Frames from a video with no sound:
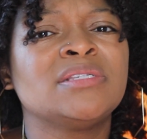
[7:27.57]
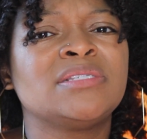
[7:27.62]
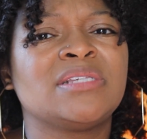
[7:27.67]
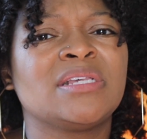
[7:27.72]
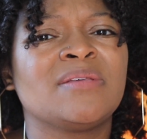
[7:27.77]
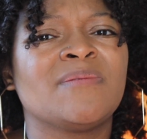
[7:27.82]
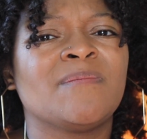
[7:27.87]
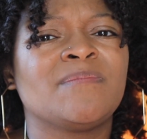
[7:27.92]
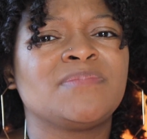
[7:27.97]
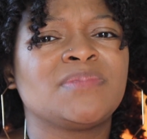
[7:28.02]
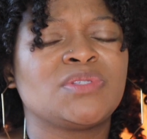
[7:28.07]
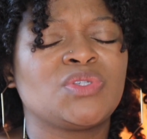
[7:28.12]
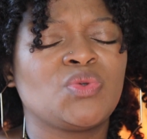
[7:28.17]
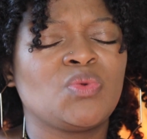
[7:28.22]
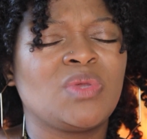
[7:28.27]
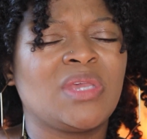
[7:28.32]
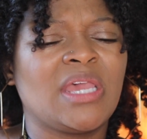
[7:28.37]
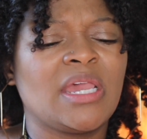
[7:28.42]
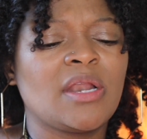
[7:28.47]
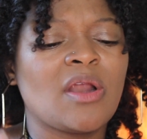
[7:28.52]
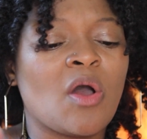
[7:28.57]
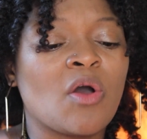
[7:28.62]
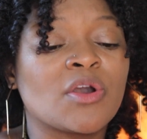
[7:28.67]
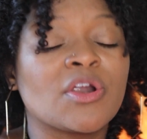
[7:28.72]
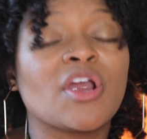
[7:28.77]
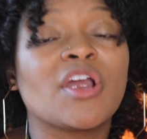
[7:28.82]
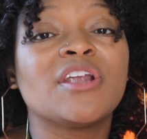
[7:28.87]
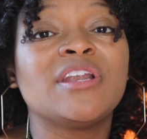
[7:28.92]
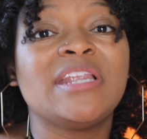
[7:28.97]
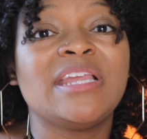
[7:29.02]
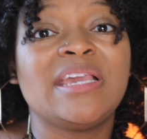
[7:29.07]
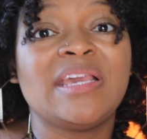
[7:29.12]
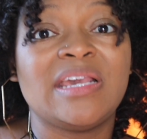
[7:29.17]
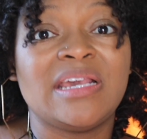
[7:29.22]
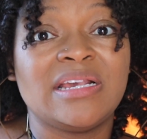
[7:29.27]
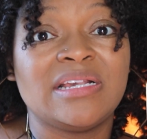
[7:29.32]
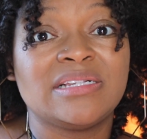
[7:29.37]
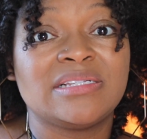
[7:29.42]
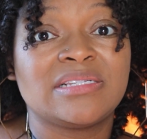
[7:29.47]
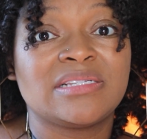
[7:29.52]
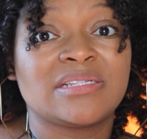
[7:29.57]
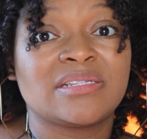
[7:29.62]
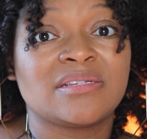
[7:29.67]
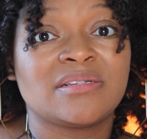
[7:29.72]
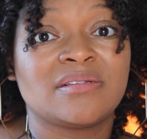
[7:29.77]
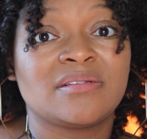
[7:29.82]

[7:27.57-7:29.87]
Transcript: to get on her knees.